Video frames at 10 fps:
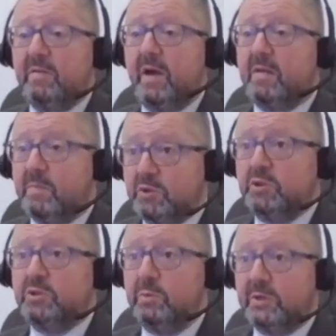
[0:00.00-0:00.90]
as
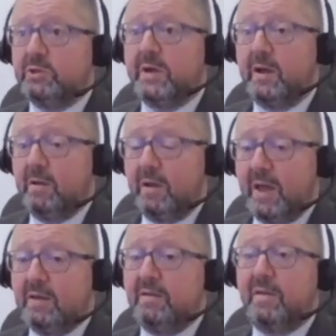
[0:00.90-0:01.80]
much as you want your
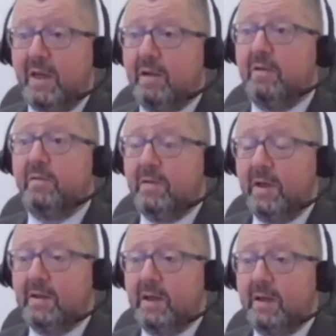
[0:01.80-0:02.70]
hand held,
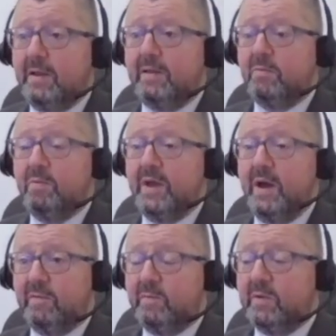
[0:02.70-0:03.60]
and that's what we offer.